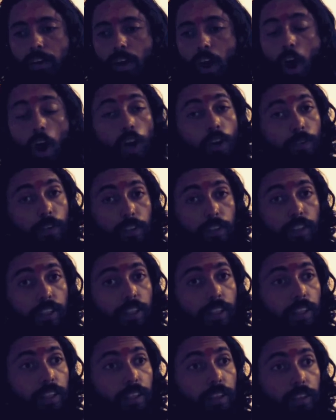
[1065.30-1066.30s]
However,
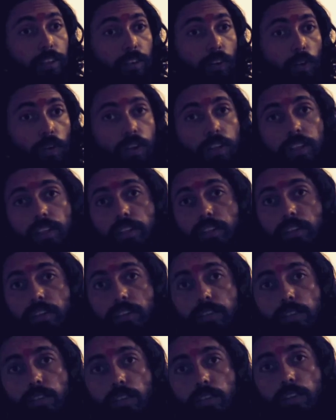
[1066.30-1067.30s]
he only
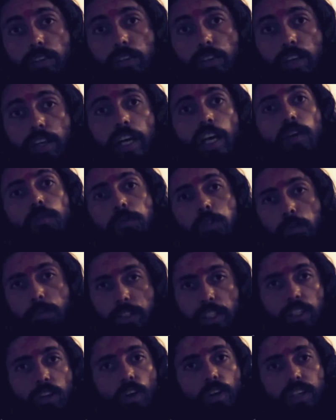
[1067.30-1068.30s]
helps
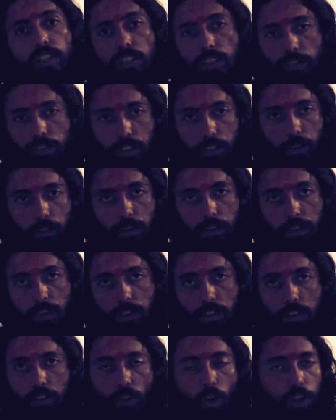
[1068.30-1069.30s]
me recording the videos,
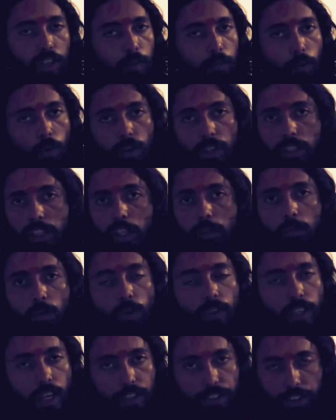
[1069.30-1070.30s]
not uploading and
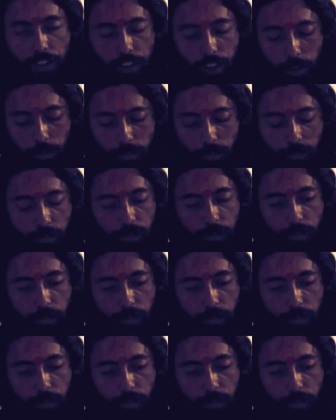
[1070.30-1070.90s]
broadcasting them.